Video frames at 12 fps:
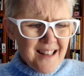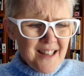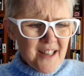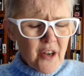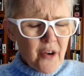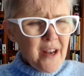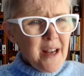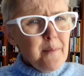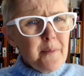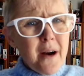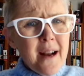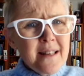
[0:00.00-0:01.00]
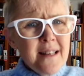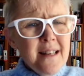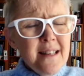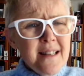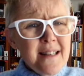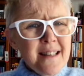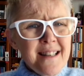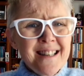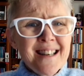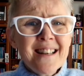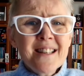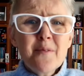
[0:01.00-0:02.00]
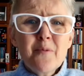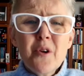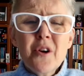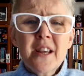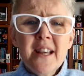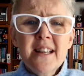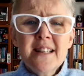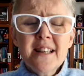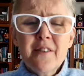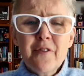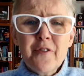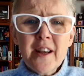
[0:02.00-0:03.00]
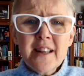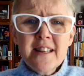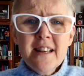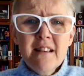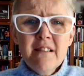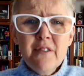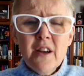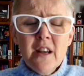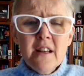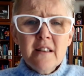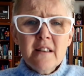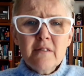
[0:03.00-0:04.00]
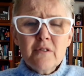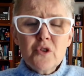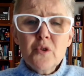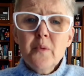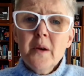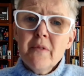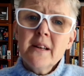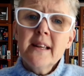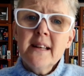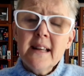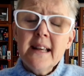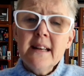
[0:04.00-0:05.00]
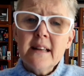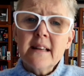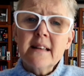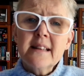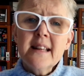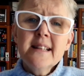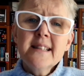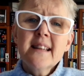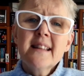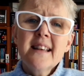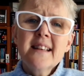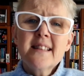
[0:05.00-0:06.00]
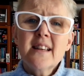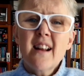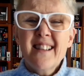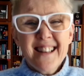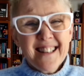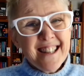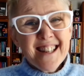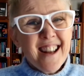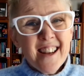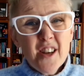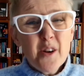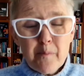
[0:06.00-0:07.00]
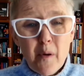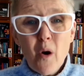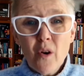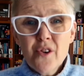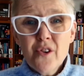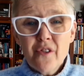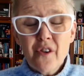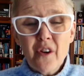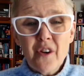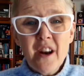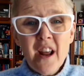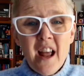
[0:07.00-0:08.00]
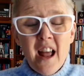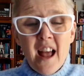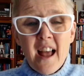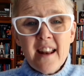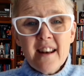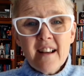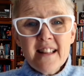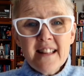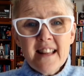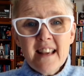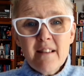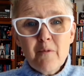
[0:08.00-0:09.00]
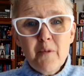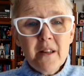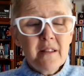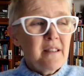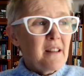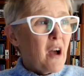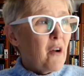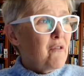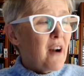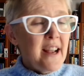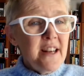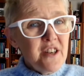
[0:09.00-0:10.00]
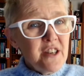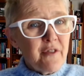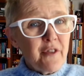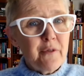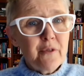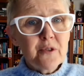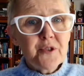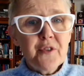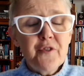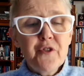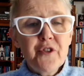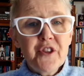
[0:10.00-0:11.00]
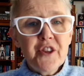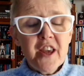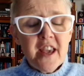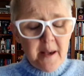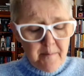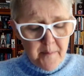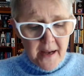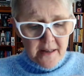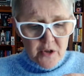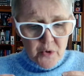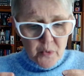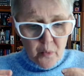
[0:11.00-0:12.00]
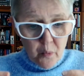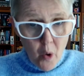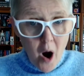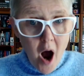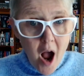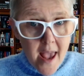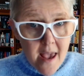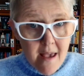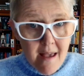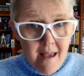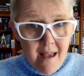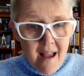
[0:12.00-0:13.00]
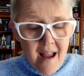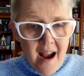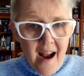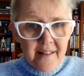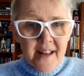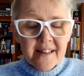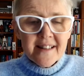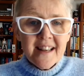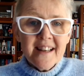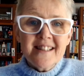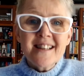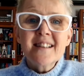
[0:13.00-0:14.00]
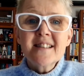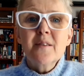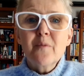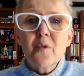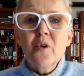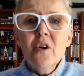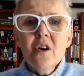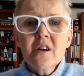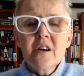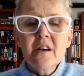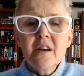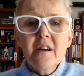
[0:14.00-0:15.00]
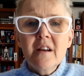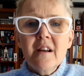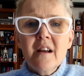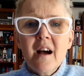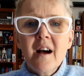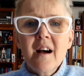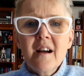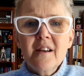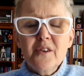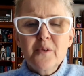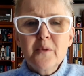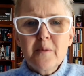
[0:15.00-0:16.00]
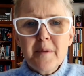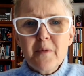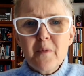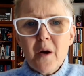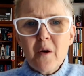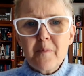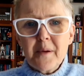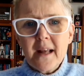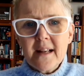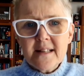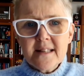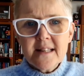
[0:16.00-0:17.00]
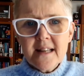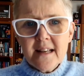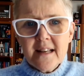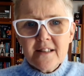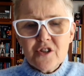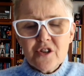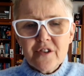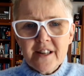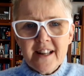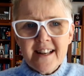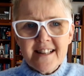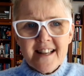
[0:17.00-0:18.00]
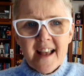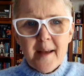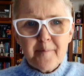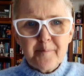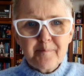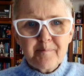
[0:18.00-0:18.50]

So in practice, does it work? Is it effective? Do we really need it? These are things that I'd just like you to ponder on. And I think with a range of different rules, if you think back to why and think, does it work? You will be well placed during the exam.